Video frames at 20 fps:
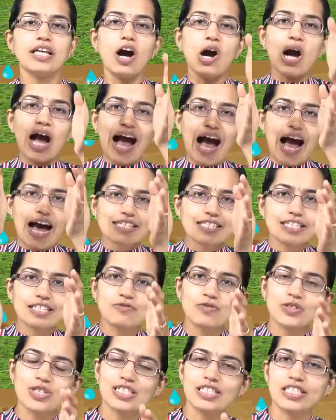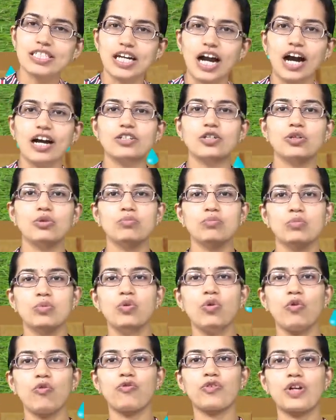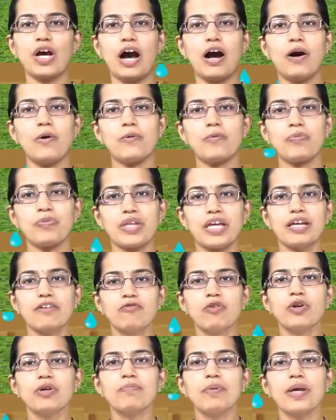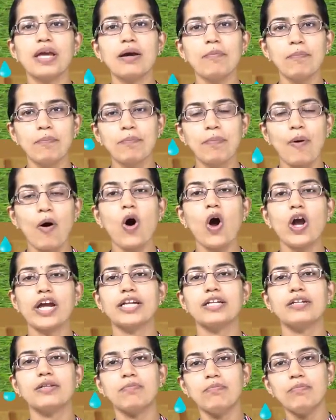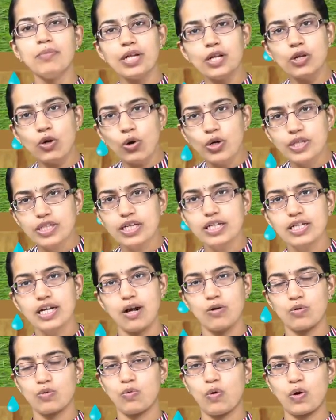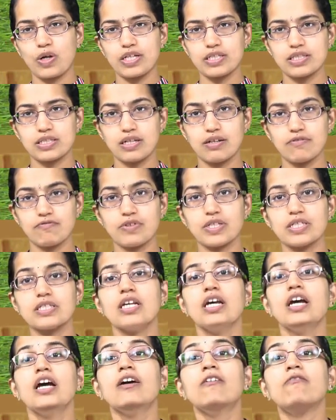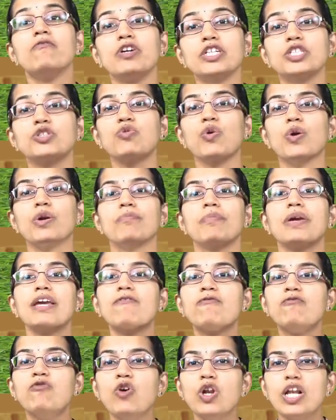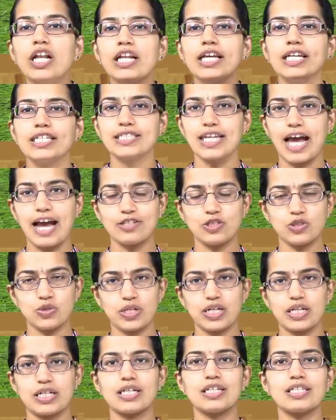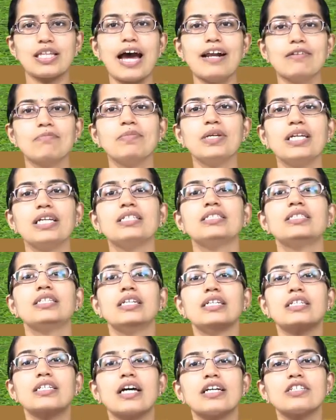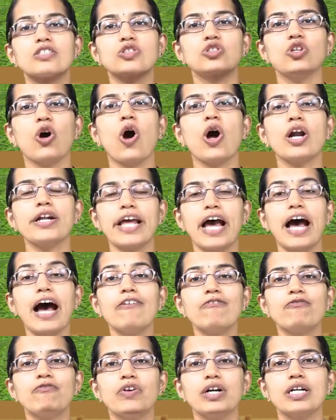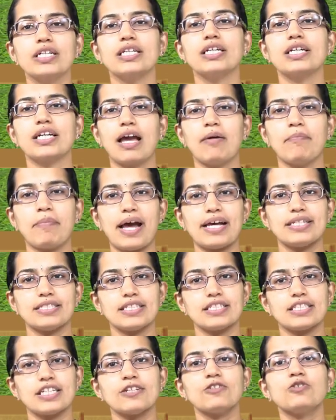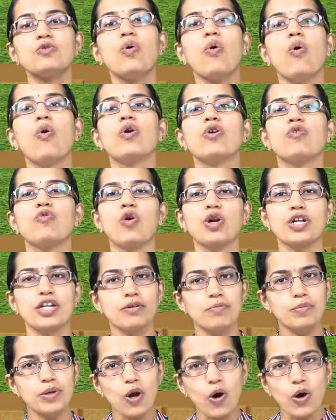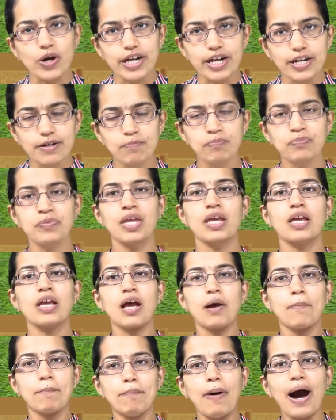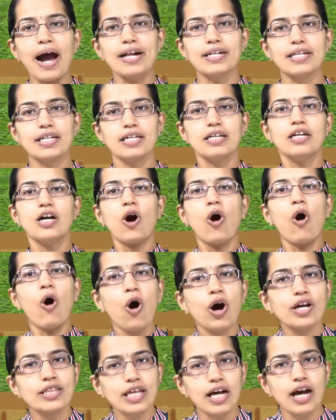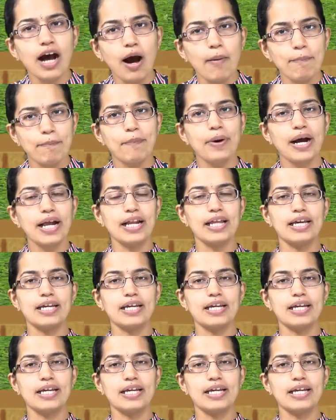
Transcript: Now, as it would start to move down, there would be a point below the groundwater surface which would be fully saturated. That means it does not have further capacity to hold water beyond it. But on the upper